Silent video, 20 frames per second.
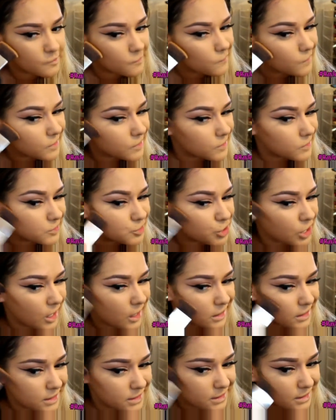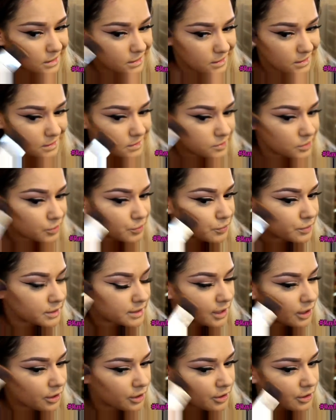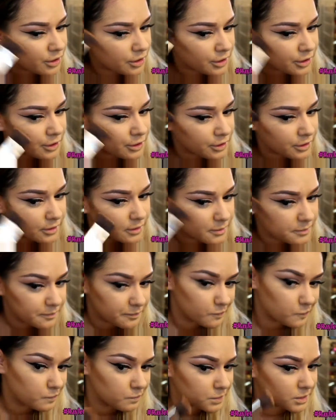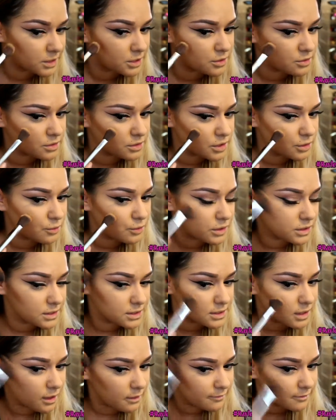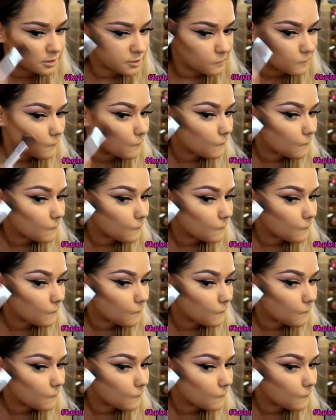like jagged and they're really hard, but these ones are really soft.